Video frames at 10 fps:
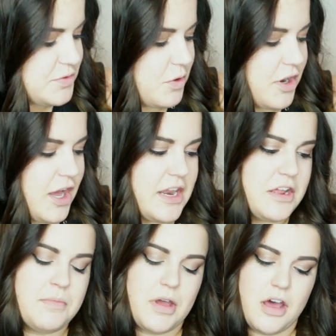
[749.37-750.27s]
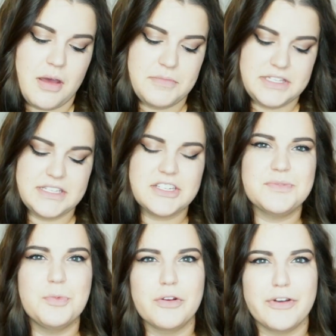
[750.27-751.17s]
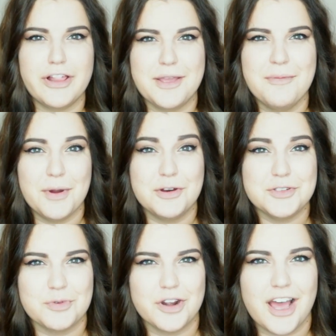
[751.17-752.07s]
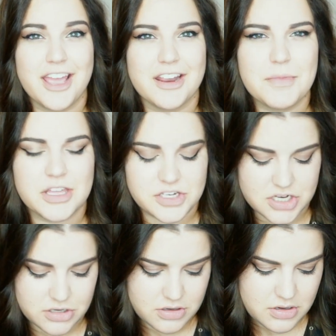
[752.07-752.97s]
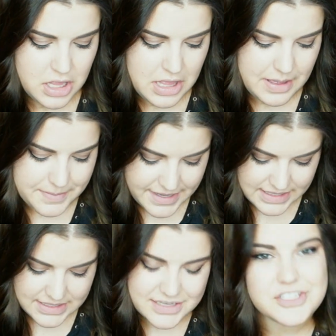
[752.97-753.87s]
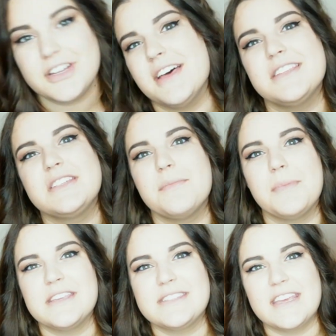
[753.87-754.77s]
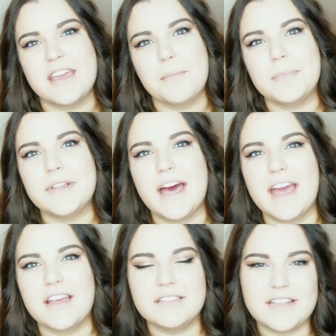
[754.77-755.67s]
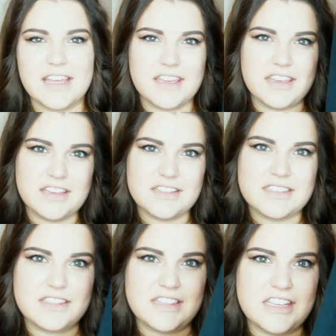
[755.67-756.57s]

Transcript: worn item, this is just more of a like most worn item in general, but it is just basic black leggings.